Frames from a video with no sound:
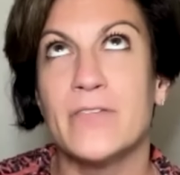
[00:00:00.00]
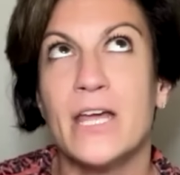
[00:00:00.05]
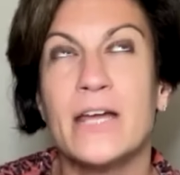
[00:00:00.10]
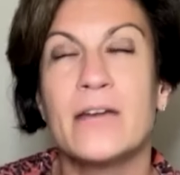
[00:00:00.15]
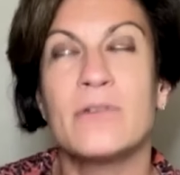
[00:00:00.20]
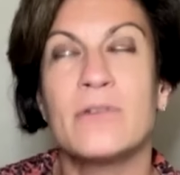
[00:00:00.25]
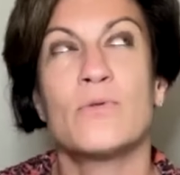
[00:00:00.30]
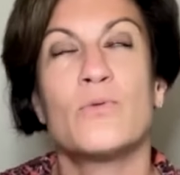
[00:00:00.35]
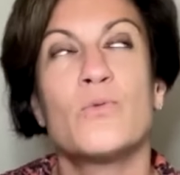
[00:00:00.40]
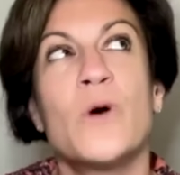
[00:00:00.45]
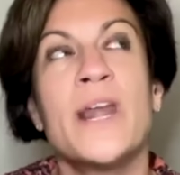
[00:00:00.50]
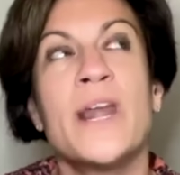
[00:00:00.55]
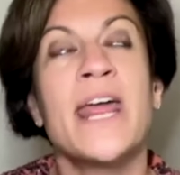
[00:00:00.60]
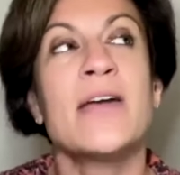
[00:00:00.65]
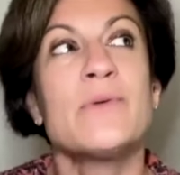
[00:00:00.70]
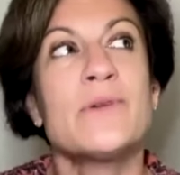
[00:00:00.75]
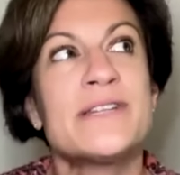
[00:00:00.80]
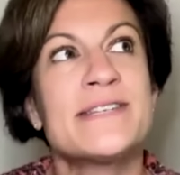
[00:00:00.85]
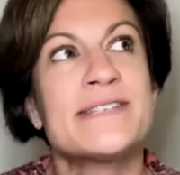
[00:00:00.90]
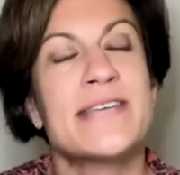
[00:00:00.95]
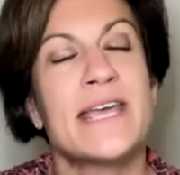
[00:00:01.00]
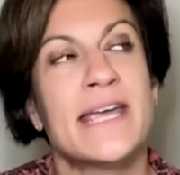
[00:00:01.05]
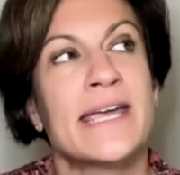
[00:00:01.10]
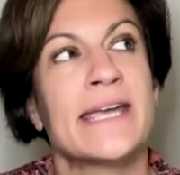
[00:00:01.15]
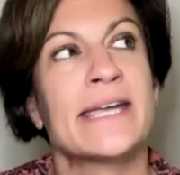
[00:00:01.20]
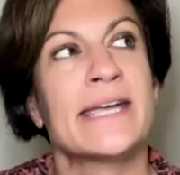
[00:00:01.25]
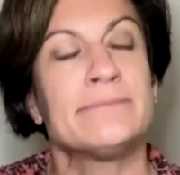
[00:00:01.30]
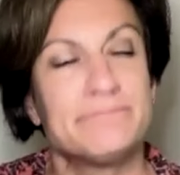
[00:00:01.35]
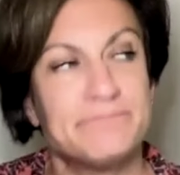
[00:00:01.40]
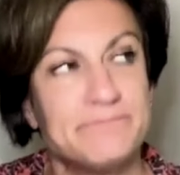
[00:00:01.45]
And what I would
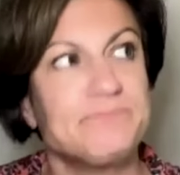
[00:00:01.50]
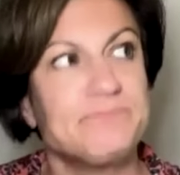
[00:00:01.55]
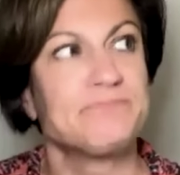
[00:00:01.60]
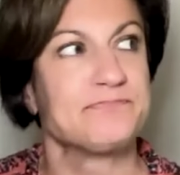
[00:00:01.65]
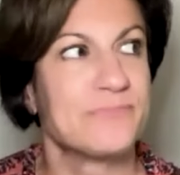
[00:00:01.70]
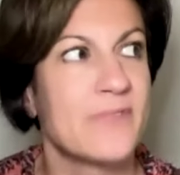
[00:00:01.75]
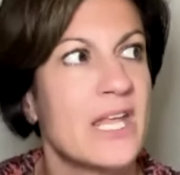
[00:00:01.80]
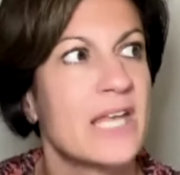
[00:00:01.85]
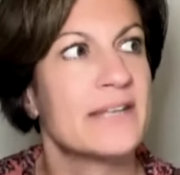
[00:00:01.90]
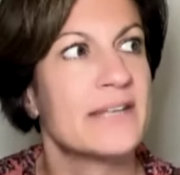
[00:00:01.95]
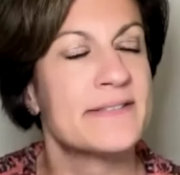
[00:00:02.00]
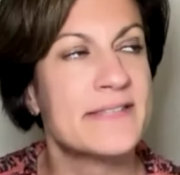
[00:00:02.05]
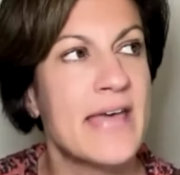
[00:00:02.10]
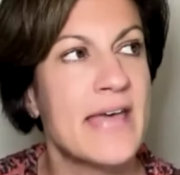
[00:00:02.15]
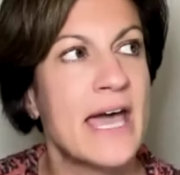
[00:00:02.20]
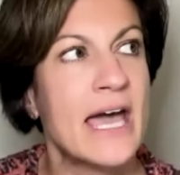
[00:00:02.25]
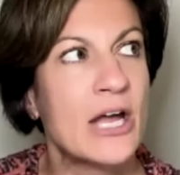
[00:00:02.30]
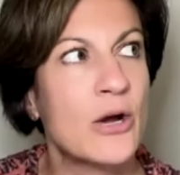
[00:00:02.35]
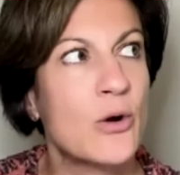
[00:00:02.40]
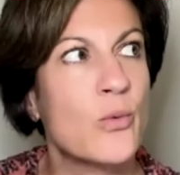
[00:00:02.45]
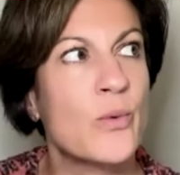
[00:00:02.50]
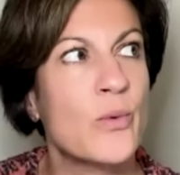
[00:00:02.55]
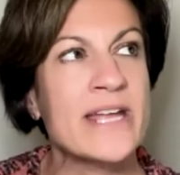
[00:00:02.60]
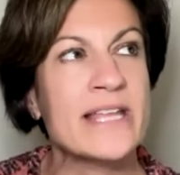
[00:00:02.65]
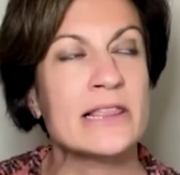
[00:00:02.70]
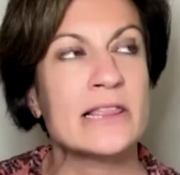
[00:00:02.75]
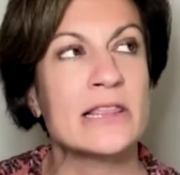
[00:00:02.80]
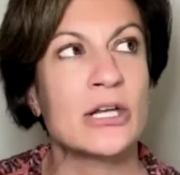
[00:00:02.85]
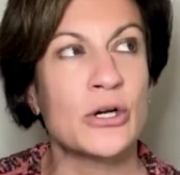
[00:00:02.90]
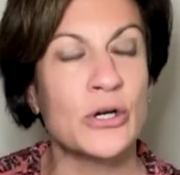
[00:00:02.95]
say is that we
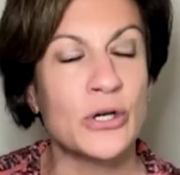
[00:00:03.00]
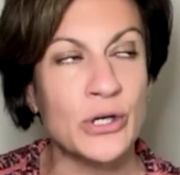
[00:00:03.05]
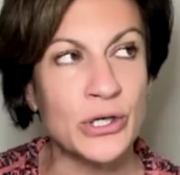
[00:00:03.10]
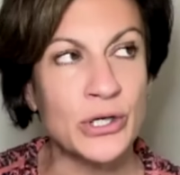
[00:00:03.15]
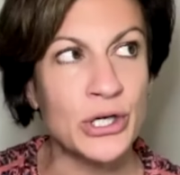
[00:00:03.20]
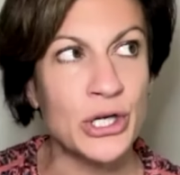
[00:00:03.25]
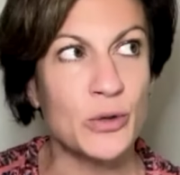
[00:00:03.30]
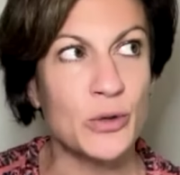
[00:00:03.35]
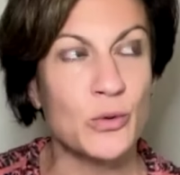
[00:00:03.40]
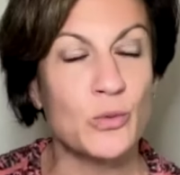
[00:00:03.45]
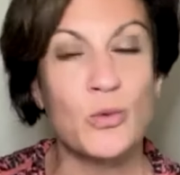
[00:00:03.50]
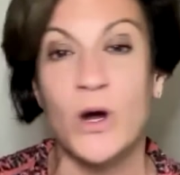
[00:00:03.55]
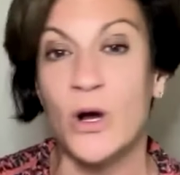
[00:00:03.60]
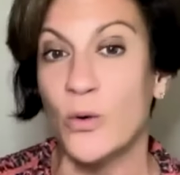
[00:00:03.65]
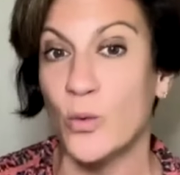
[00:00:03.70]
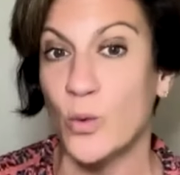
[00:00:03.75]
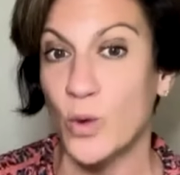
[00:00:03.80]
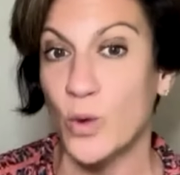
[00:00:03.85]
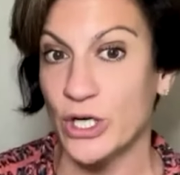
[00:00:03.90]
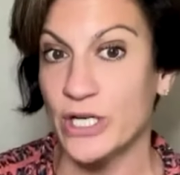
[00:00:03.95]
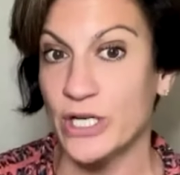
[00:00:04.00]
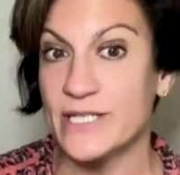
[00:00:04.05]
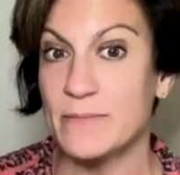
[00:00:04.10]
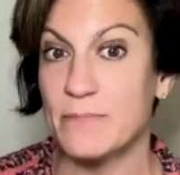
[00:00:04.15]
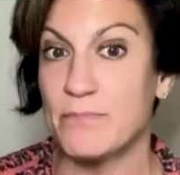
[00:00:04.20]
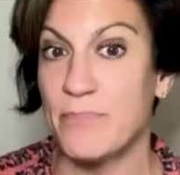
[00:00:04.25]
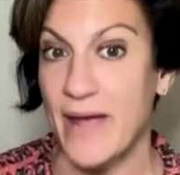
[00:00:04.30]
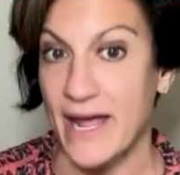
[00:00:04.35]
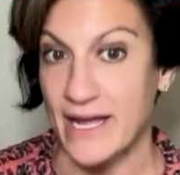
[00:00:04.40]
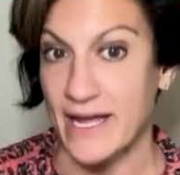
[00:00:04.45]
learn what works
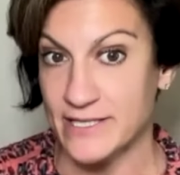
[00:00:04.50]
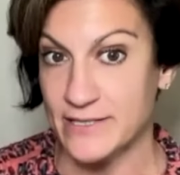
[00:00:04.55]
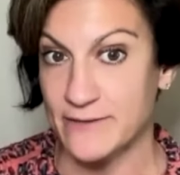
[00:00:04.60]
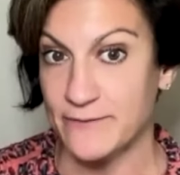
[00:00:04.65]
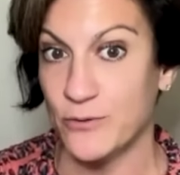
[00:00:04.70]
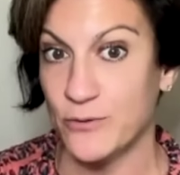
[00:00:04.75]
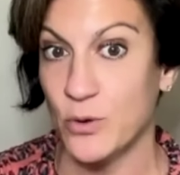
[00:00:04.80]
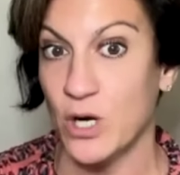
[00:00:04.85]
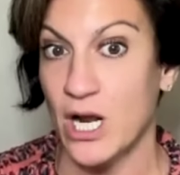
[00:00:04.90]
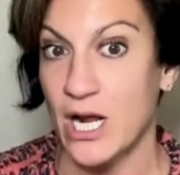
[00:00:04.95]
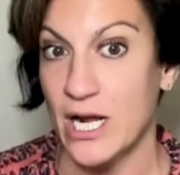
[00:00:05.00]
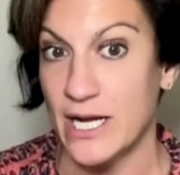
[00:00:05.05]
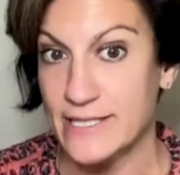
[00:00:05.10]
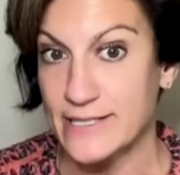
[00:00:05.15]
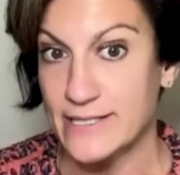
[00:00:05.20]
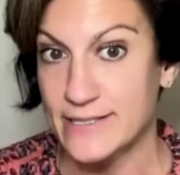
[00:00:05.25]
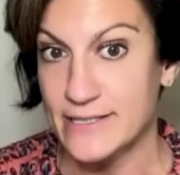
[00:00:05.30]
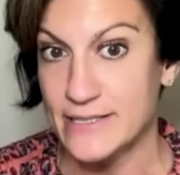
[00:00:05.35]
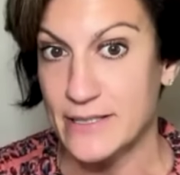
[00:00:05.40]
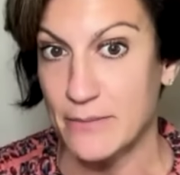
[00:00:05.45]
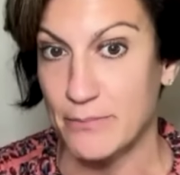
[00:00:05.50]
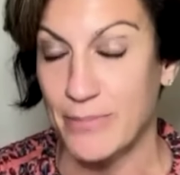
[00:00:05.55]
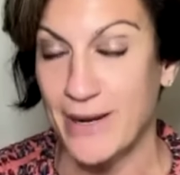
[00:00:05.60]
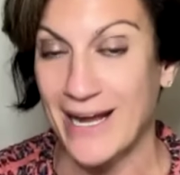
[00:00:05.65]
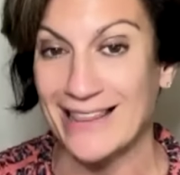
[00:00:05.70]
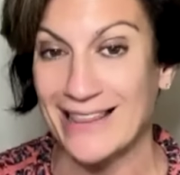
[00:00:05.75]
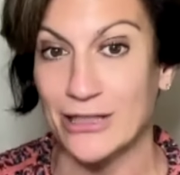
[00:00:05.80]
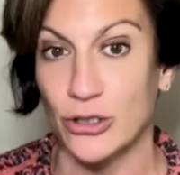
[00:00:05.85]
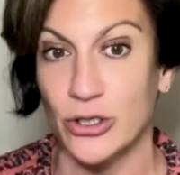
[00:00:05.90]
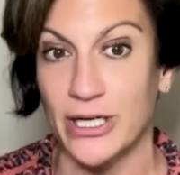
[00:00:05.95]
best for us
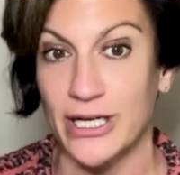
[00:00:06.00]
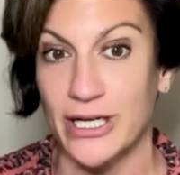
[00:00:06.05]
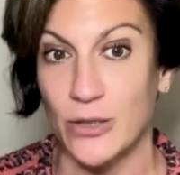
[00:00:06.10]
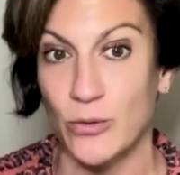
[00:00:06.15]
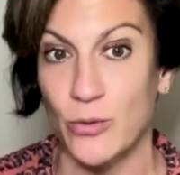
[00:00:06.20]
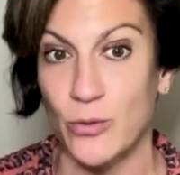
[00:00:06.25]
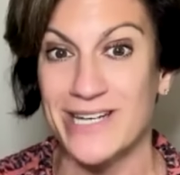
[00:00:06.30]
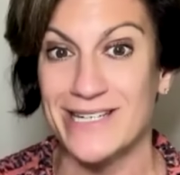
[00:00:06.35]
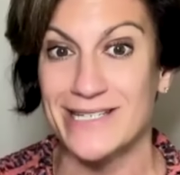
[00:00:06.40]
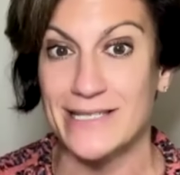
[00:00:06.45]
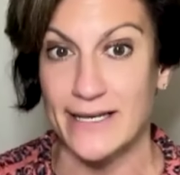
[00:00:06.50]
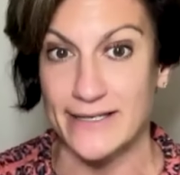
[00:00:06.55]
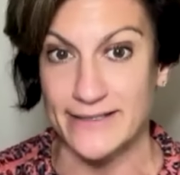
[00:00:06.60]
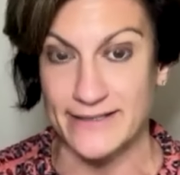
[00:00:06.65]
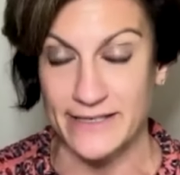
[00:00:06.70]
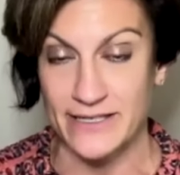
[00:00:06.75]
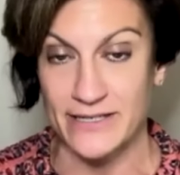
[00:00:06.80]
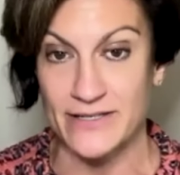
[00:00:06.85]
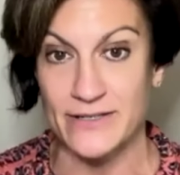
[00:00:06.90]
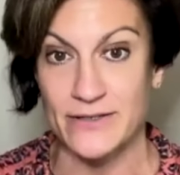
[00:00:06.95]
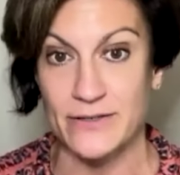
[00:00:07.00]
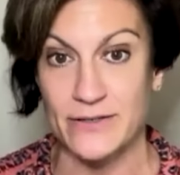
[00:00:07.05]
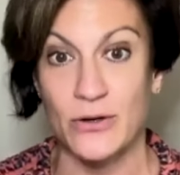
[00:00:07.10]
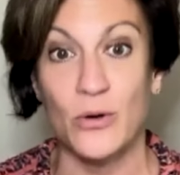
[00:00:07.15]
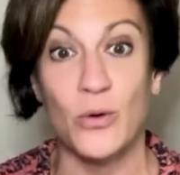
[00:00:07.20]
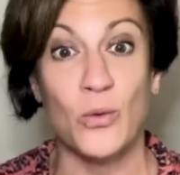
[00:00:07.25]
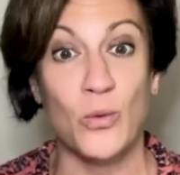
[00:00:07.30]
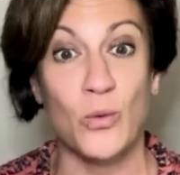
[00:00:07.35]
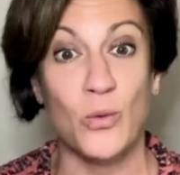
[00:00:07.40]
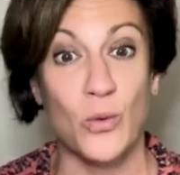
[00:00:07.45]
by learning what doesn't
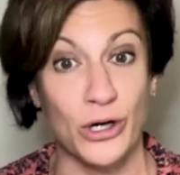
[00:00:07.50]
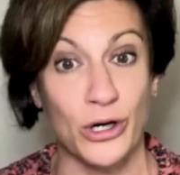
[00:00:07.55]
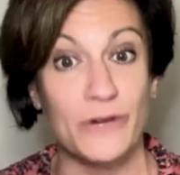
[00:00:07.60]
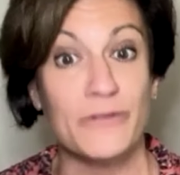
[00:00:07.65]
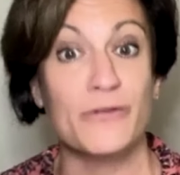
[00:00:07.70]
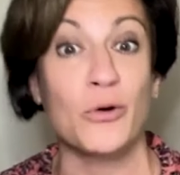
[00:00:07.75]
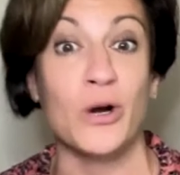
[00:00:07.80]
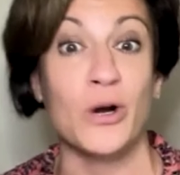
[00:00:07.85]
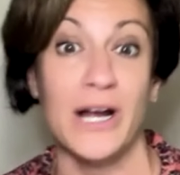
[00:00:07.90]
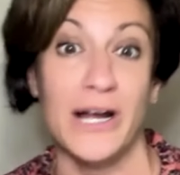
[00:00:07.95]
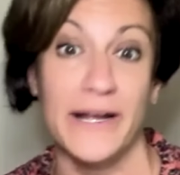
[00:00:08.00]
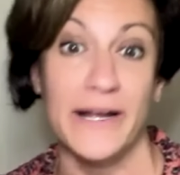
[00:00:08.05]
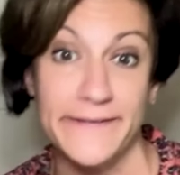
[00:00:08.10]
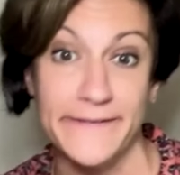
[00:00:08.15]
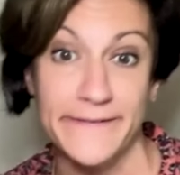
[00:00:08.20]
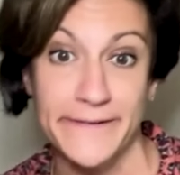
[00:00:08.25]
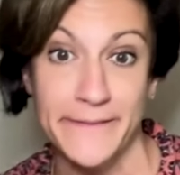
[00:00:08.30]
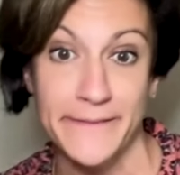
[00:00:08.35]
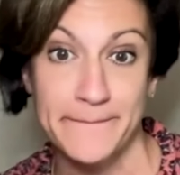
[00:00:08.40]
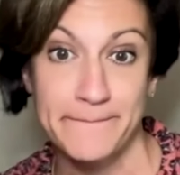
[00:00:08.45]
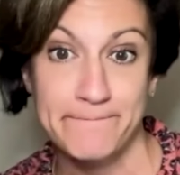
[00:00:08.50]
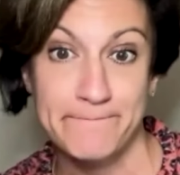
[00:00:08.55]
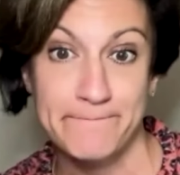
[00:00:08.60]
work for us.